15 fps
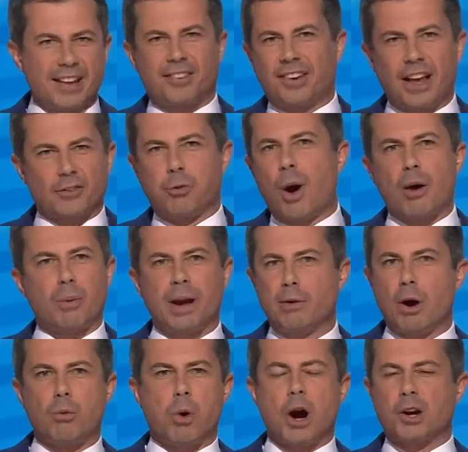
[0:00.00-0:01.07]
This is
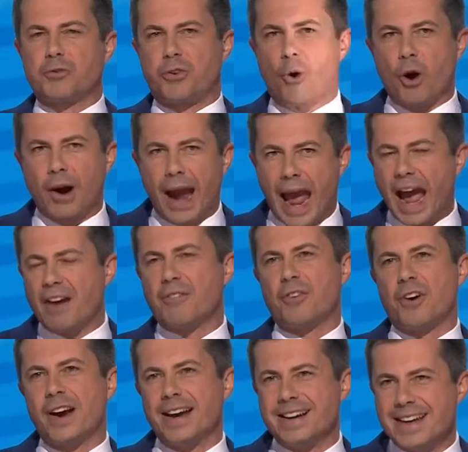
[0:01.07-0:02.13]
what we will work for
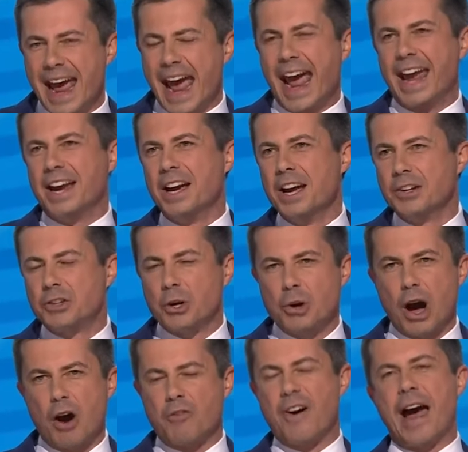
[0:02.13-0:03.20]
every day
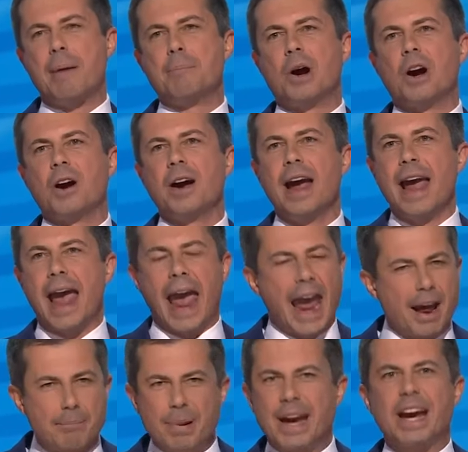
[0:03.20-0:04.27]
to November
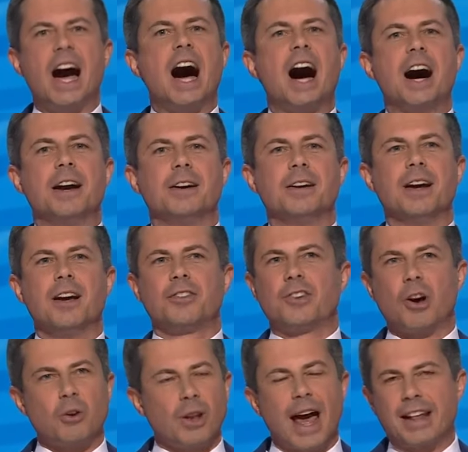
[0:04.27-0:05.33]
and beyond.
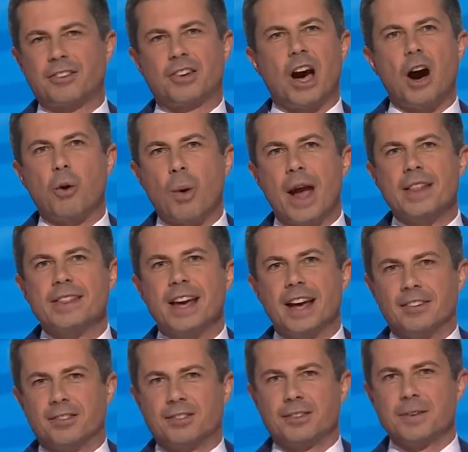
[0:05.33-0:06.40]
So let's go
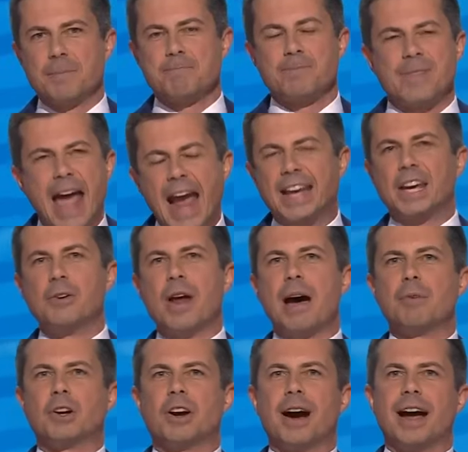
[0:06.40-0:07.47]
win this.
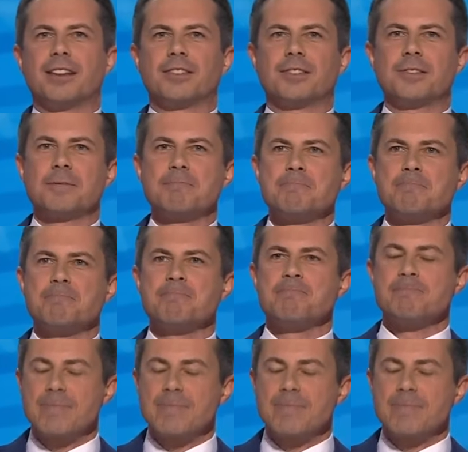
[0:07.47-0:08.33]
Thank you, Democrats.